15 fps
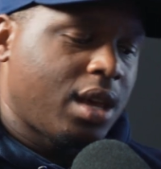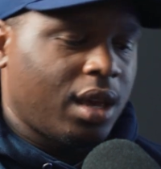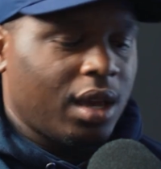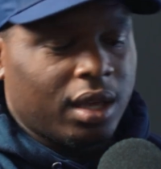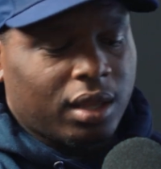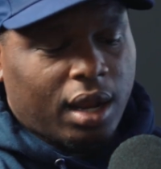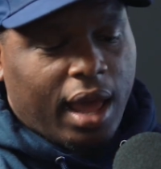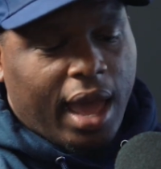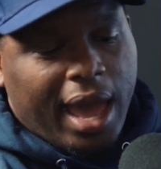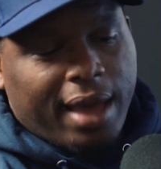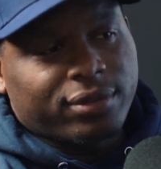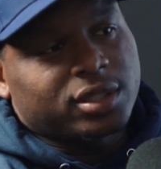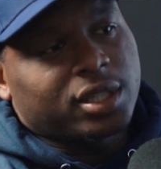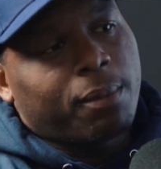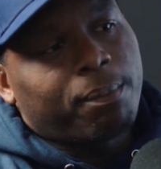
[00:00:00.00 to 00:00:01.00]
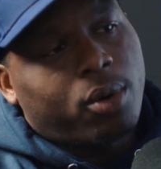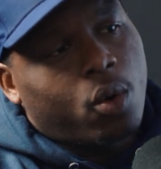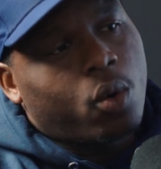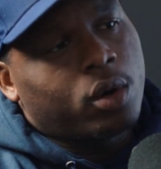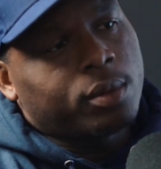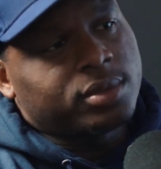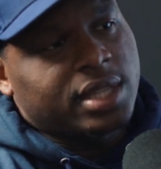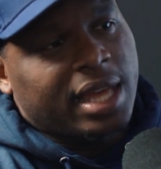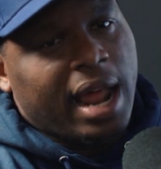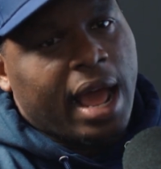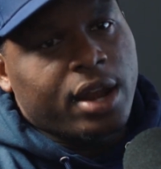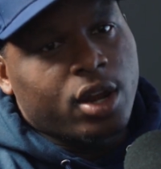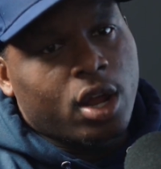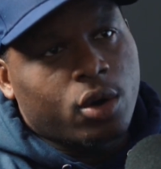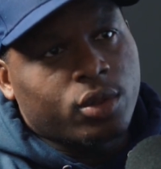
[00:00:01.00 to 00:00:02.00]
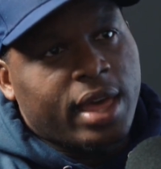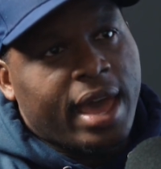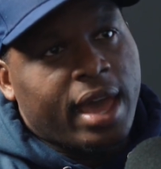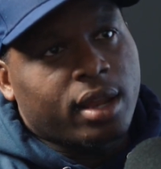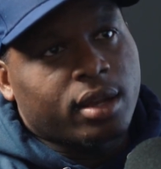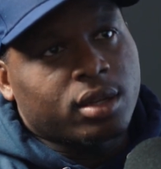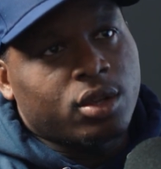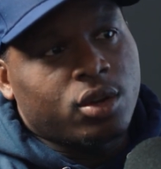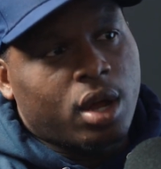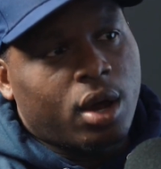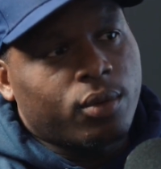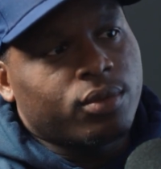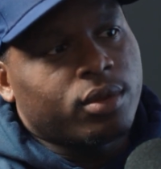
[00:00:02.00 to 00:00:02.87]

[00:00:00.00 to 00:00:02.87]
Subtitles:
And then I have some poems that I know that you know